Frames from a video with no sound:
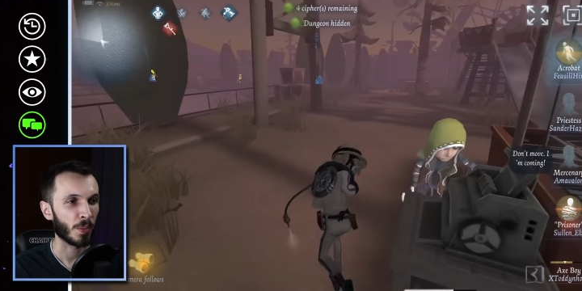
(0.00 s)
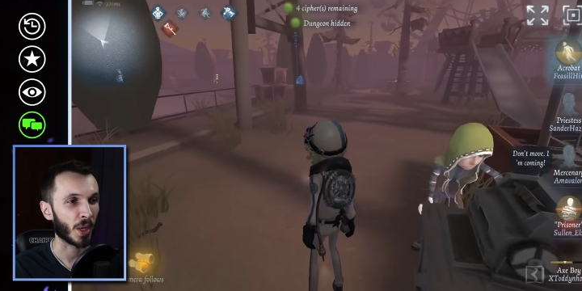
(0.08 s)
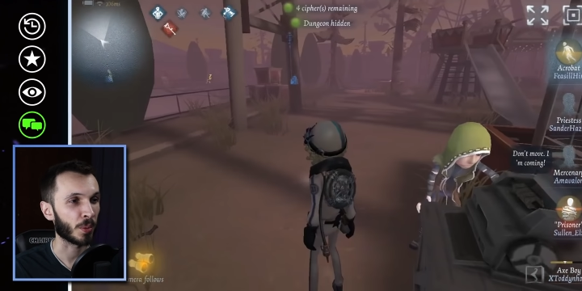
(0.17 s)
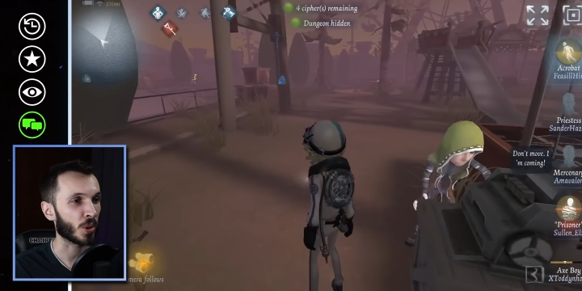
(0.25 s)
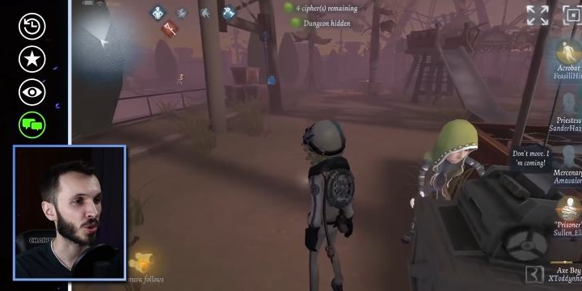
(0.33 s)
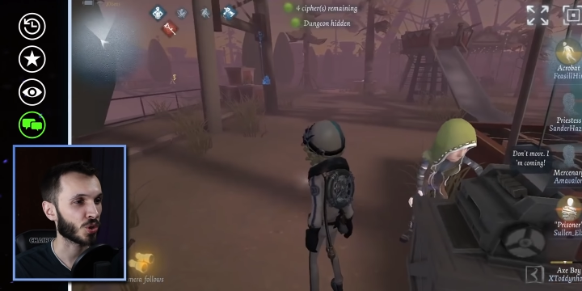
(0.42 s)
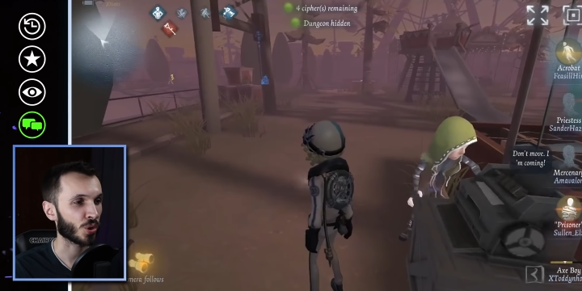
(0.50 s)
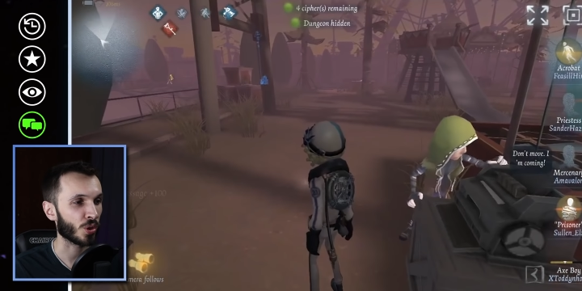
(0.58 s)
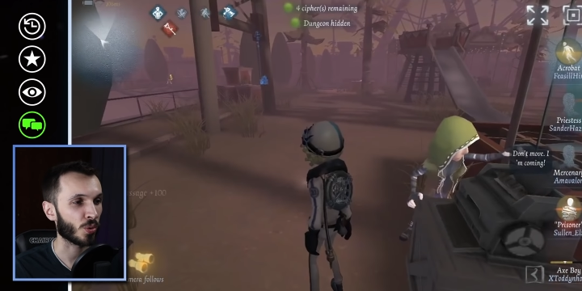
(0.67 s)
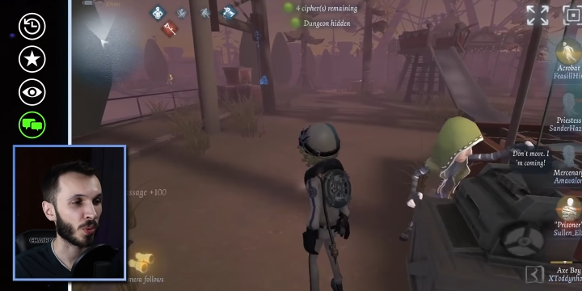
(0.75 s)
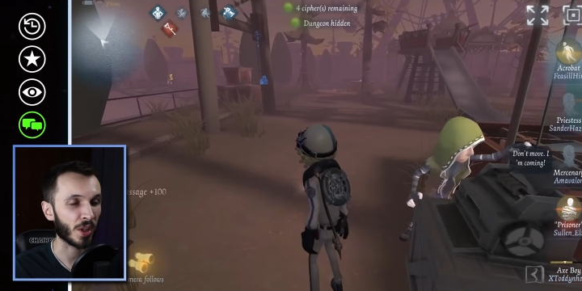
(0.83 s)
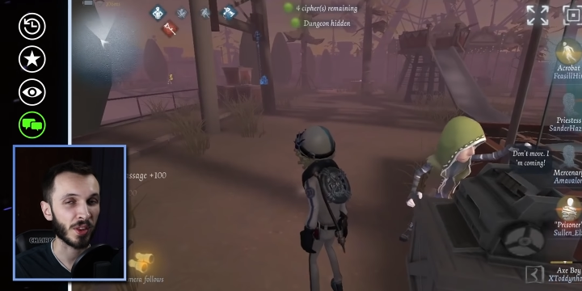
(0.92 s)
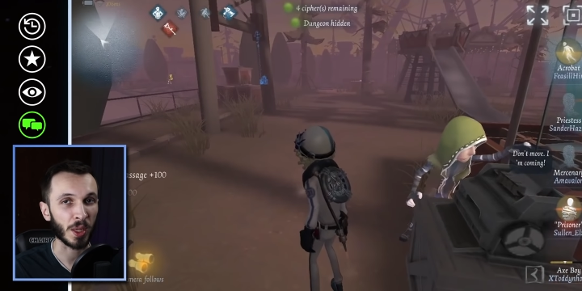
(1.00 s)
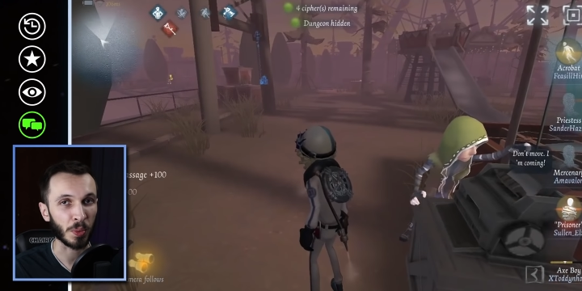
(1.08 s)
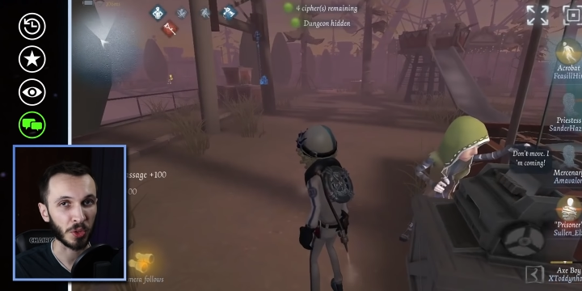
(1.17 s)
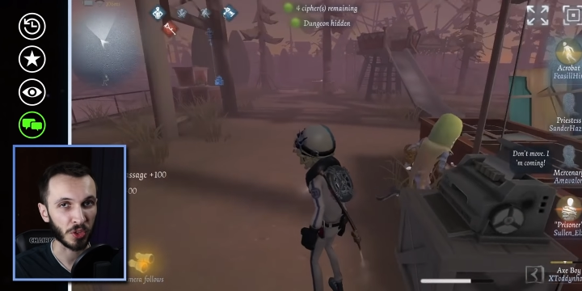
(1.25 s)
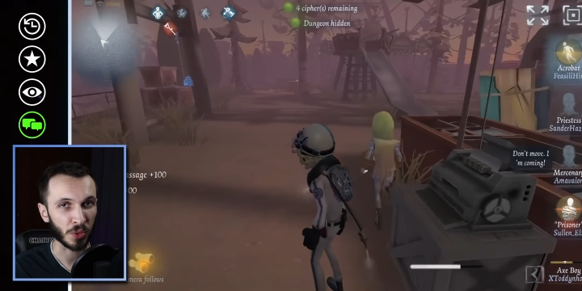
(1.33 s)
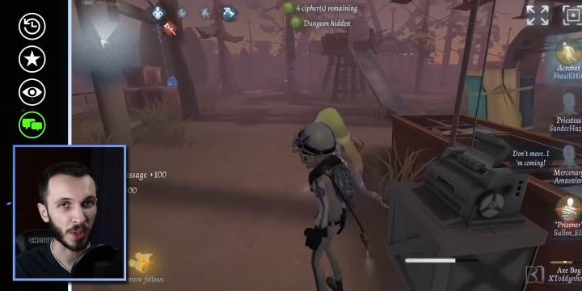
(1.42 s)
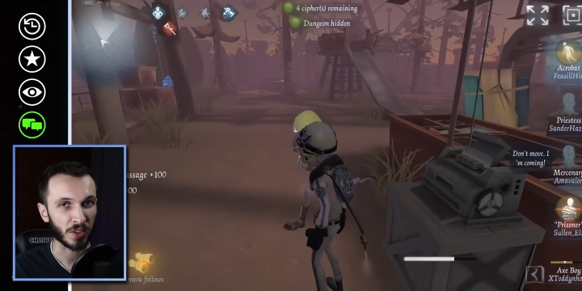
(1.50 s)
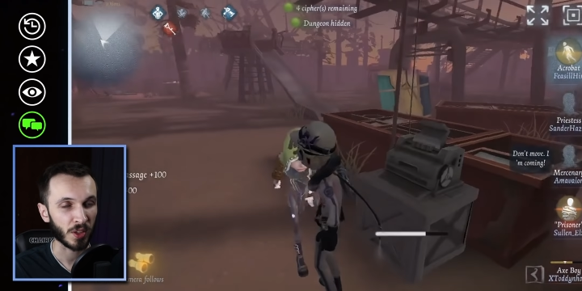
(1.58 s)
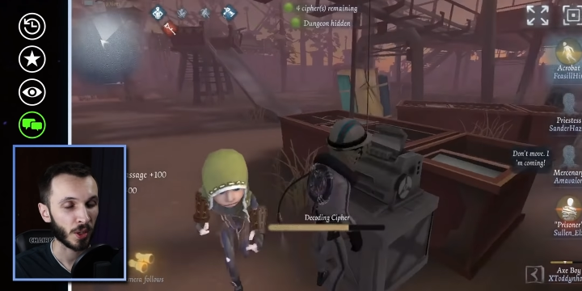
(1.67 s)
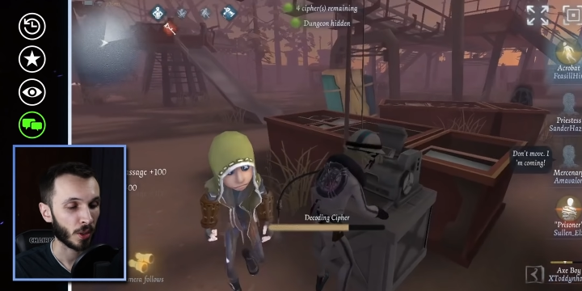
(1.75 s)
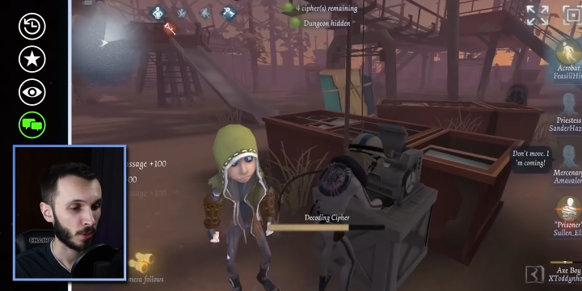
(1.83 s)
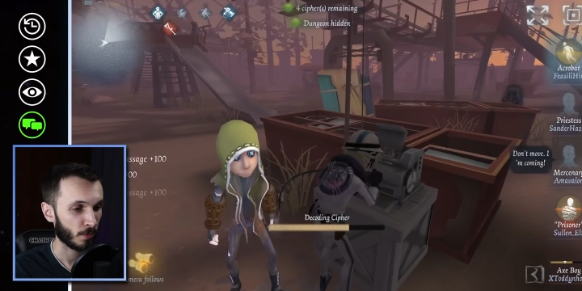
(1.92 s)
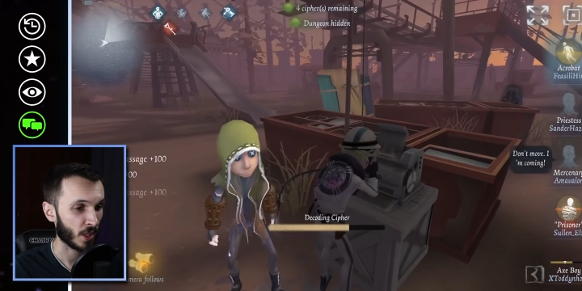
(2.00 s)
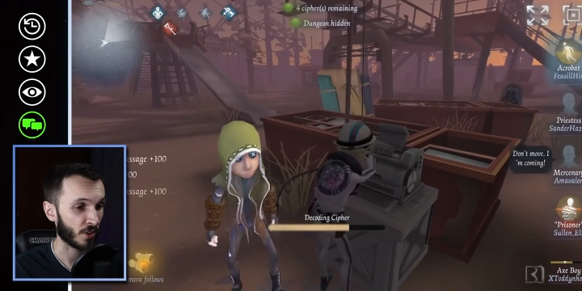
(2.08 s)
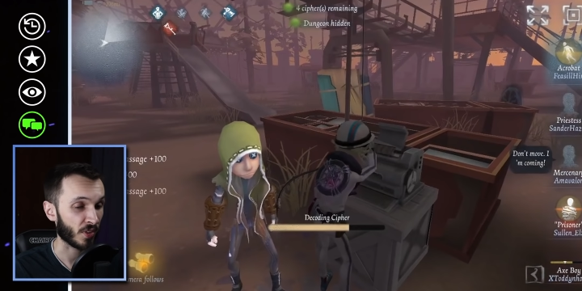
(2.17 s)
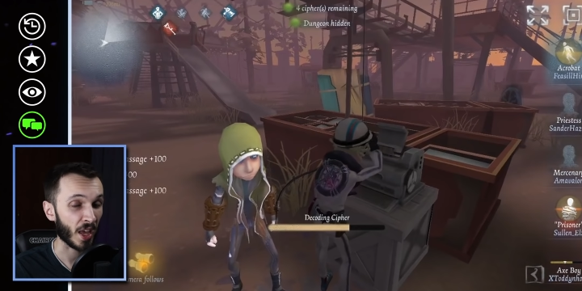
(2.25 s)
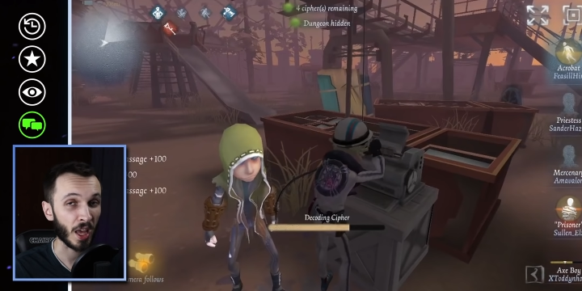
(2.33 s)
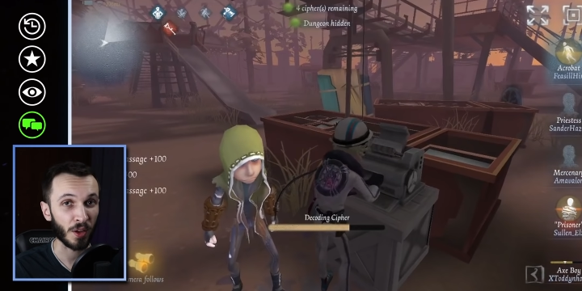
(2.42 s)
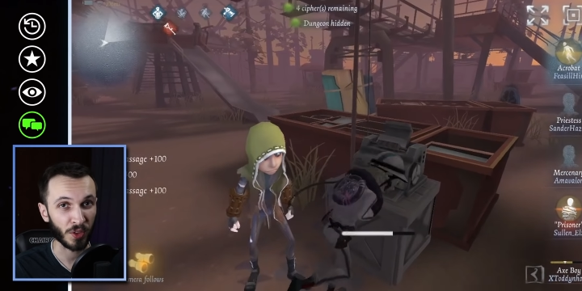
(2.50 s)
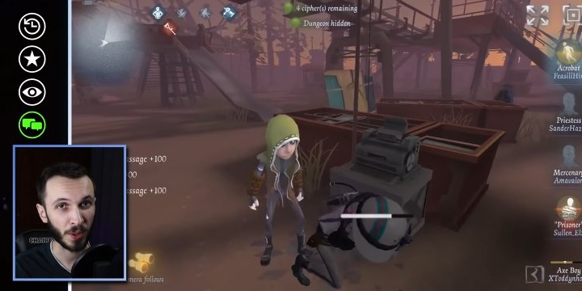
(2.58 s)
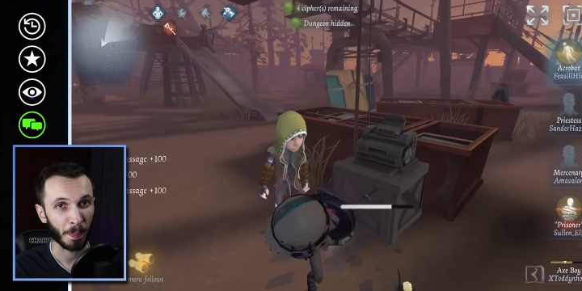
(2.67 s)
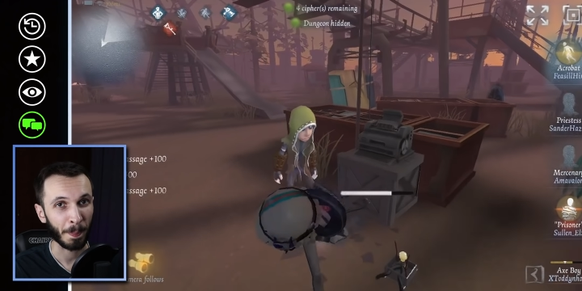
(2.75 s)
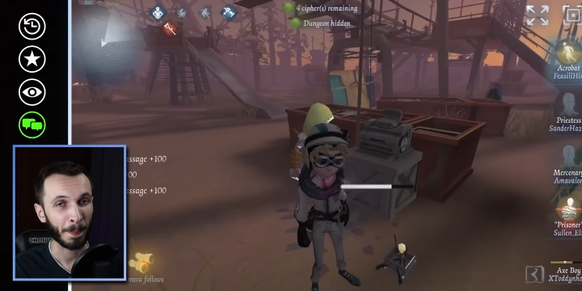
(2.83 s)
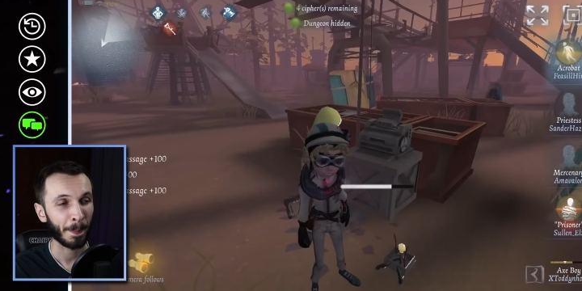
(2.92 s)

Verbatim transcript: but I'm not sure when they will do it, if ever.